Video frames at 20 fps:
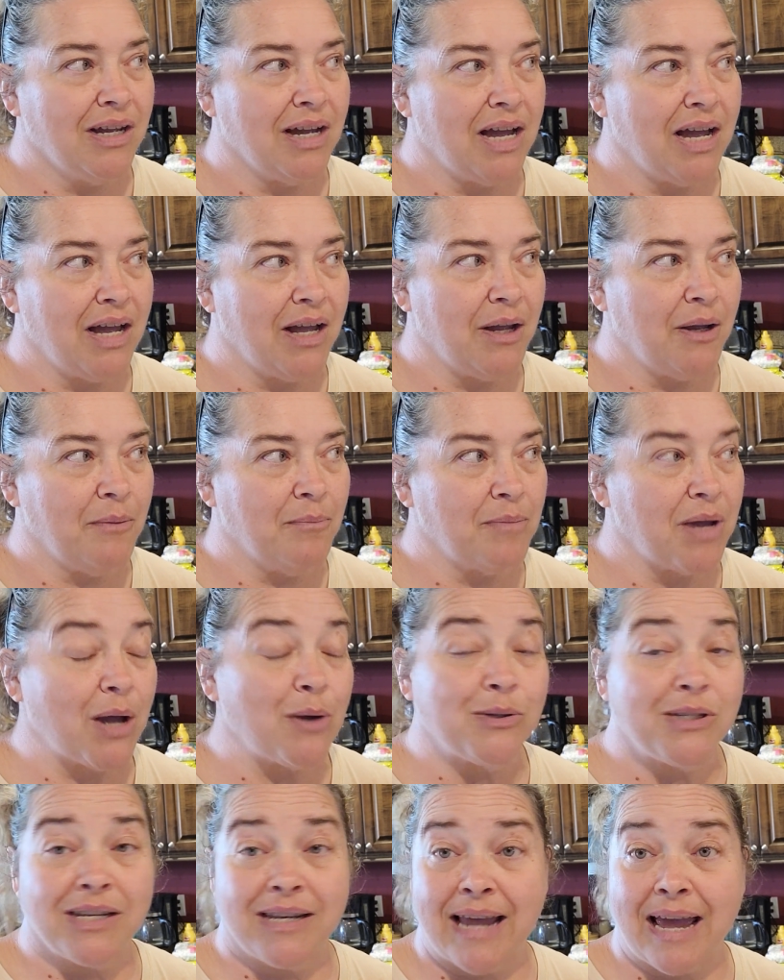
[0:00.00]
Oh,
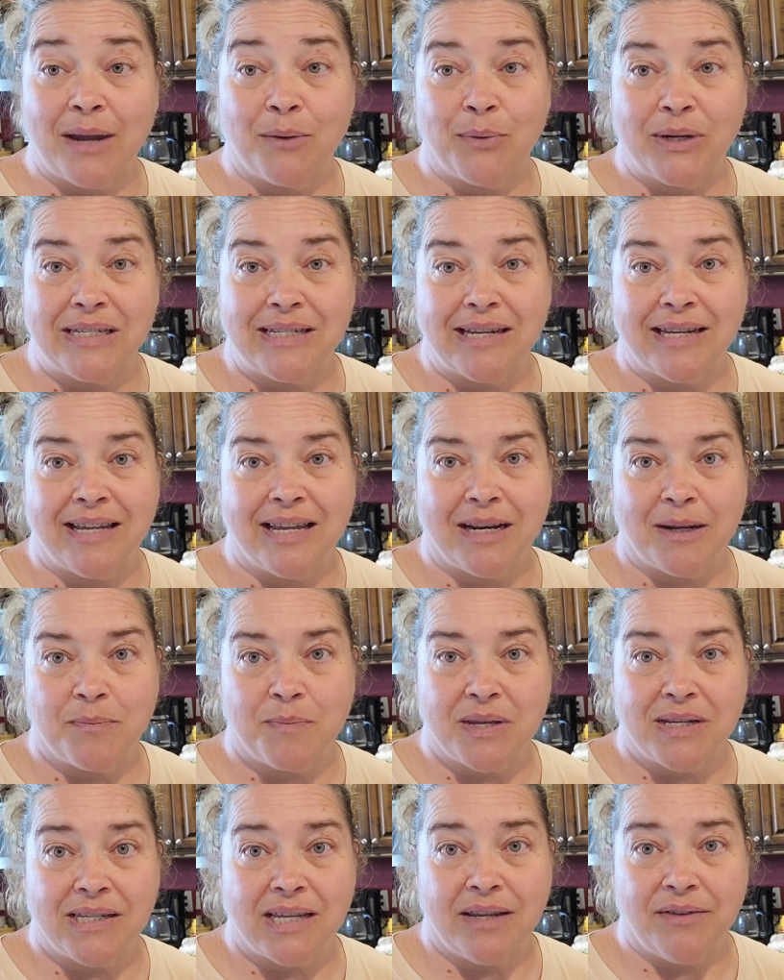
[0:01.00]
today we did get up
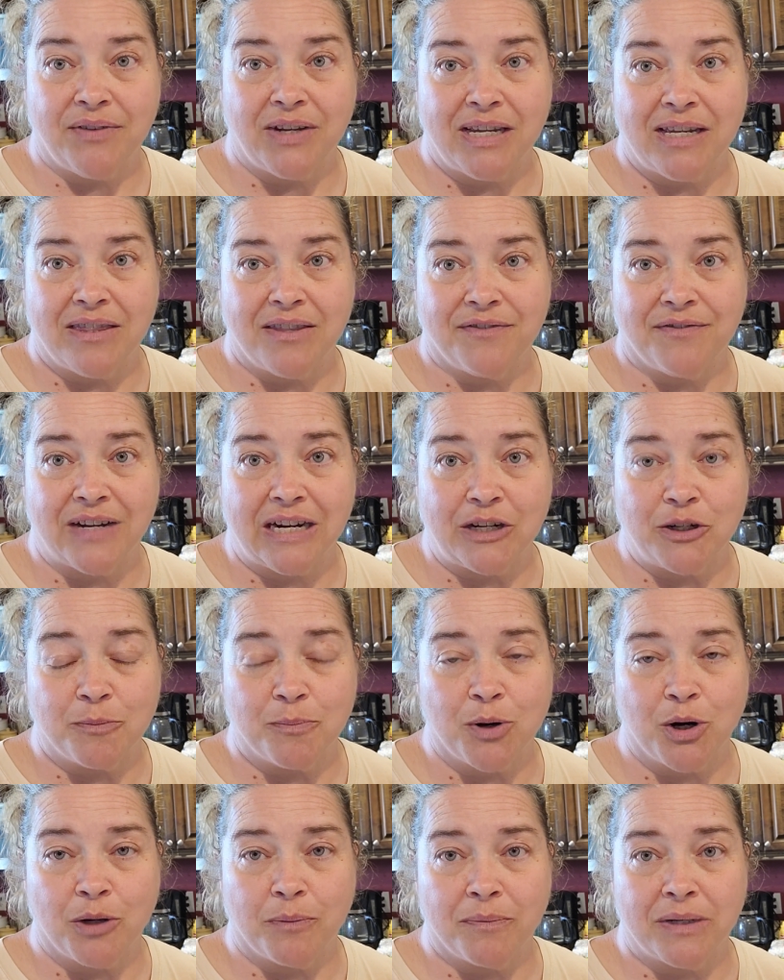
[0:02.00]
the TV at the fire
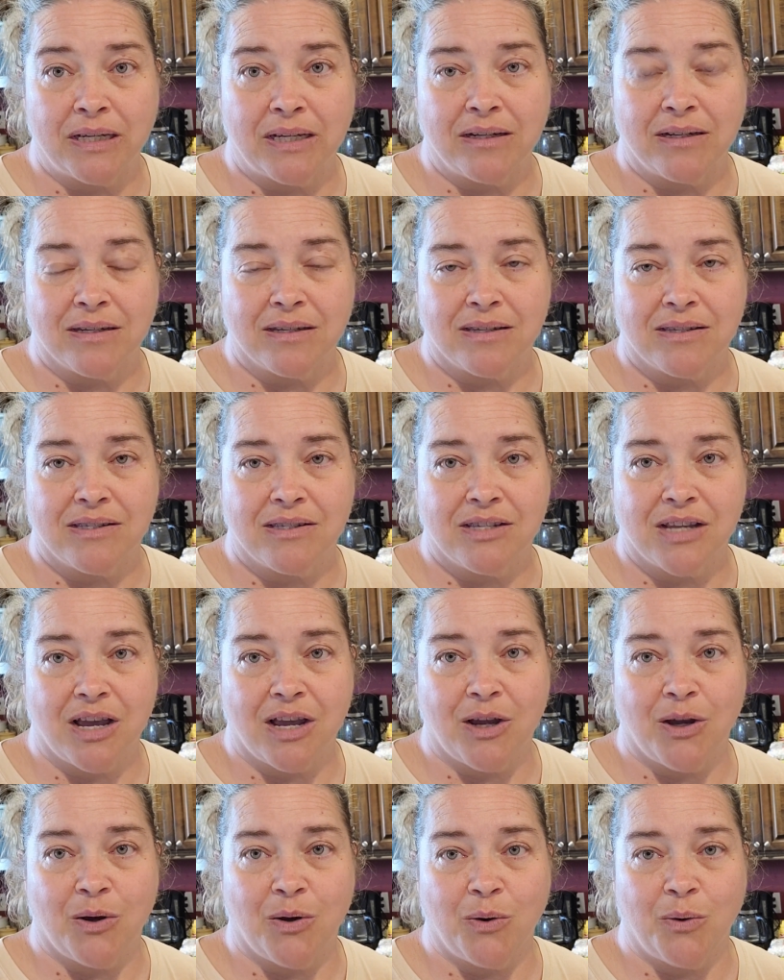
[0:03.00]
department,
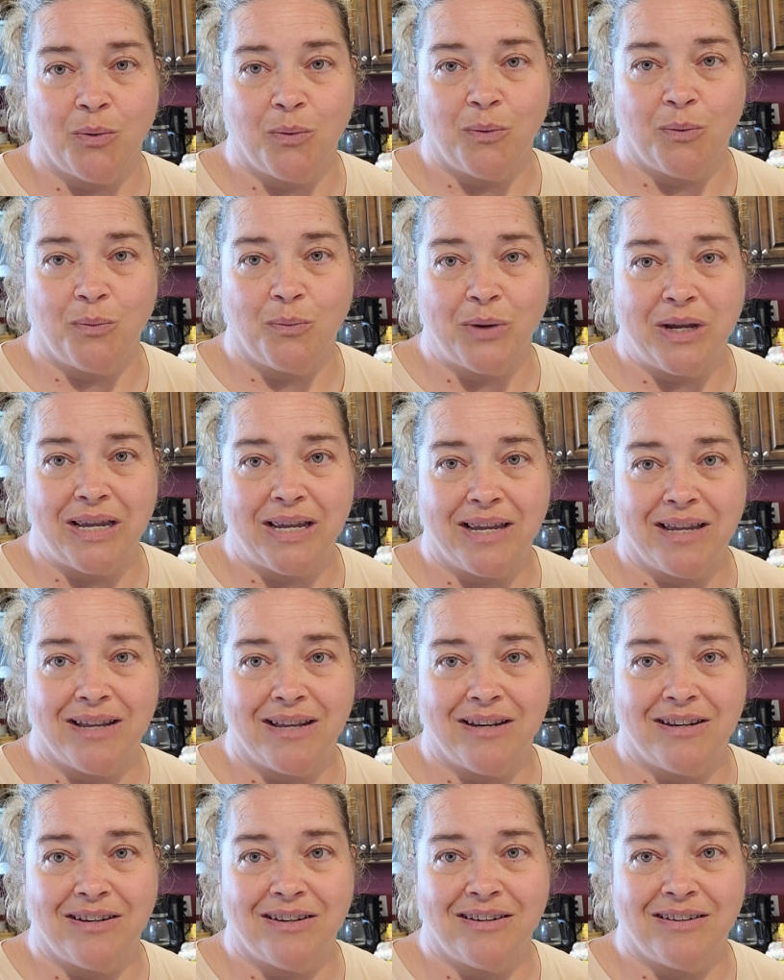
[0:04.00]
so we
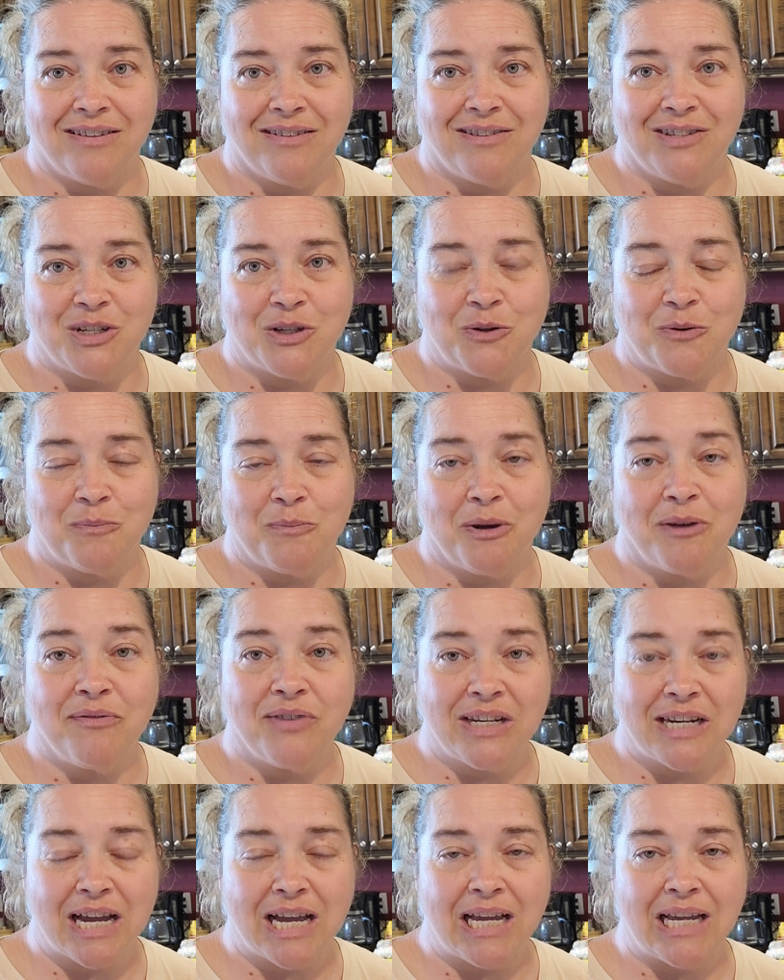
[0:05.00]
can do
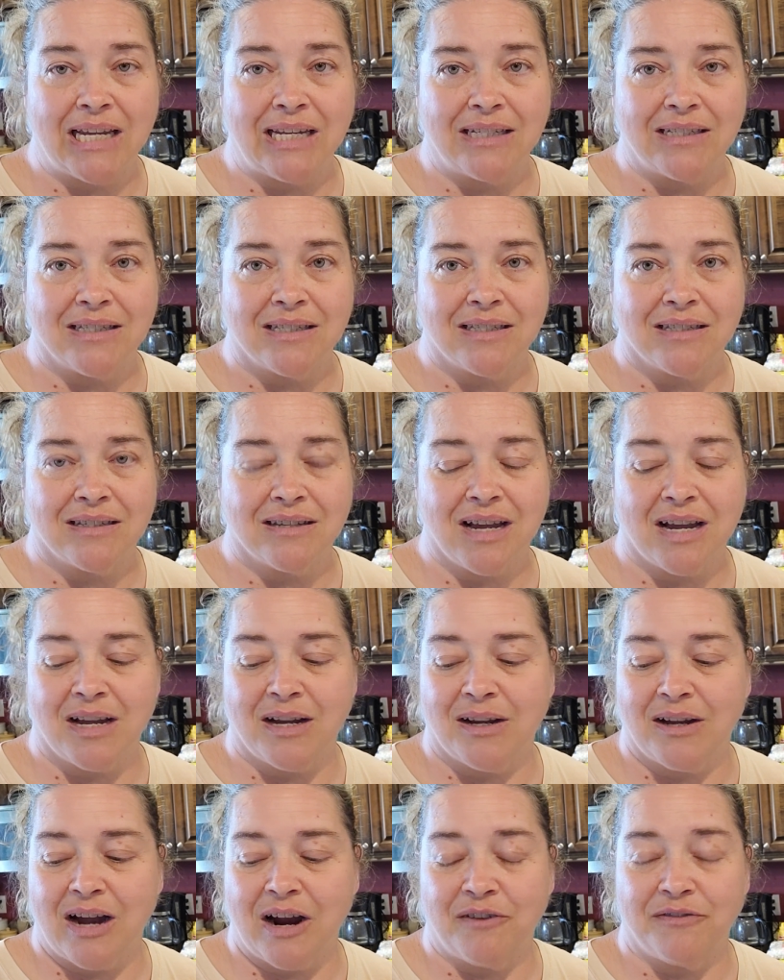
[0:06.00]
movie night.
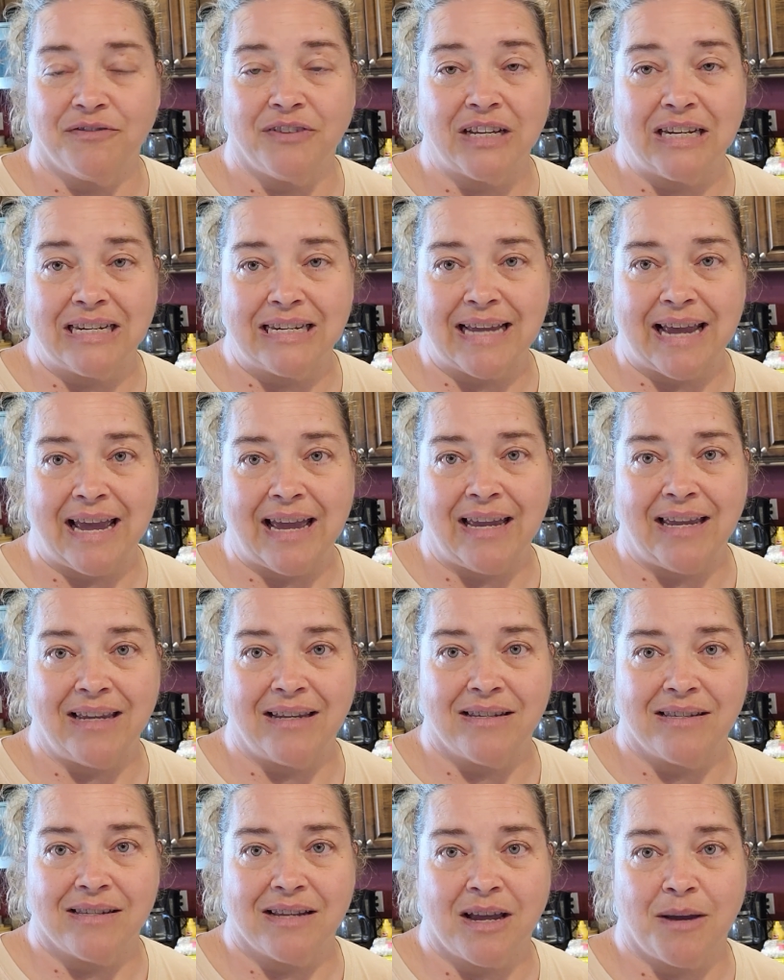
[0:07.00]
Our fun day
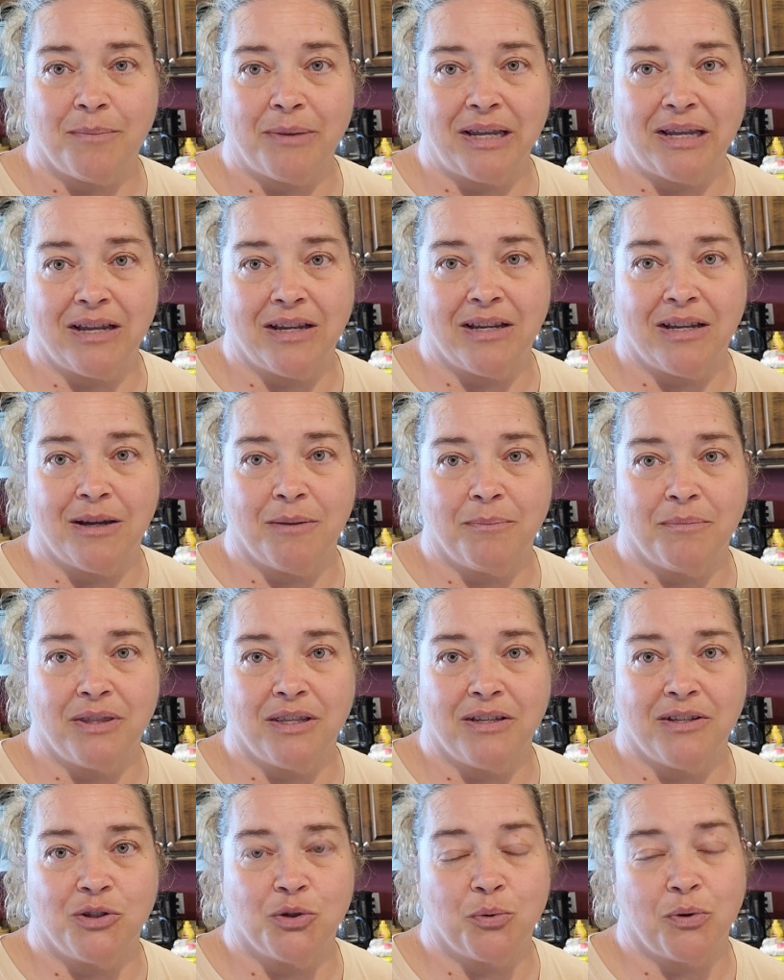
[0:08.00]
is coming up
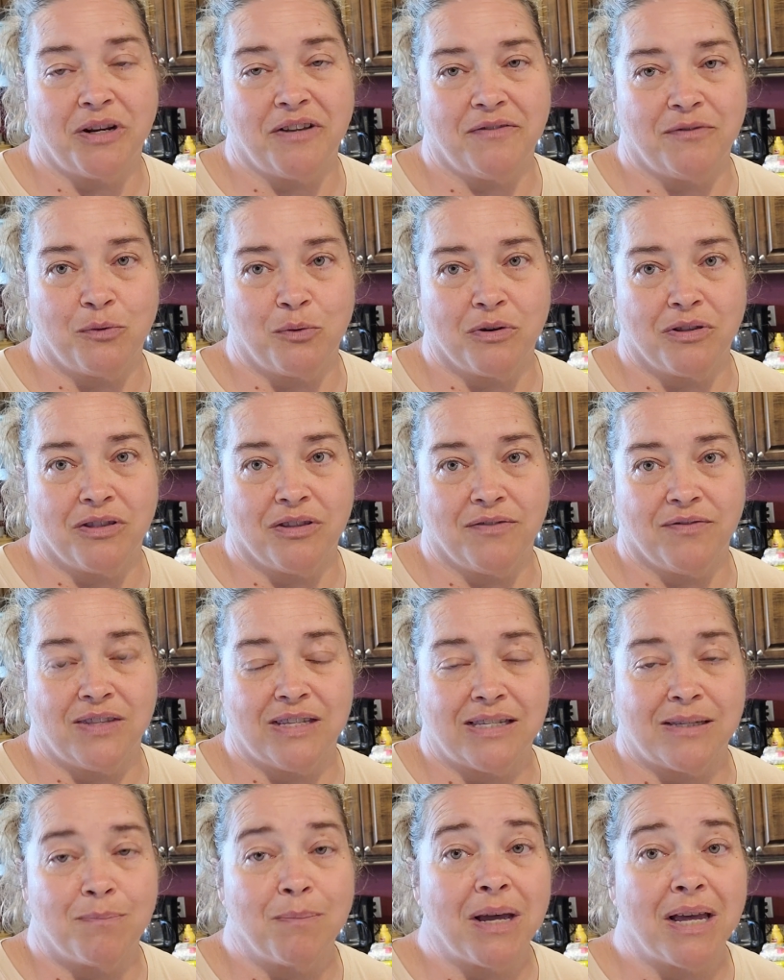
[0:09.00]
the 24th of
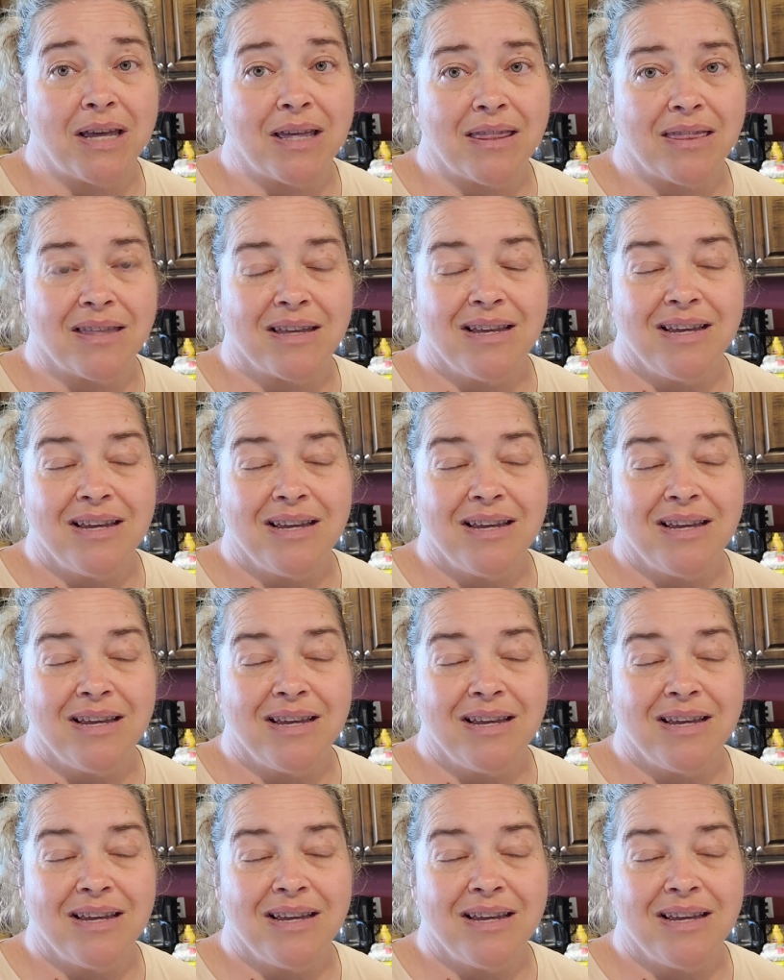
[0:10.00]
this month,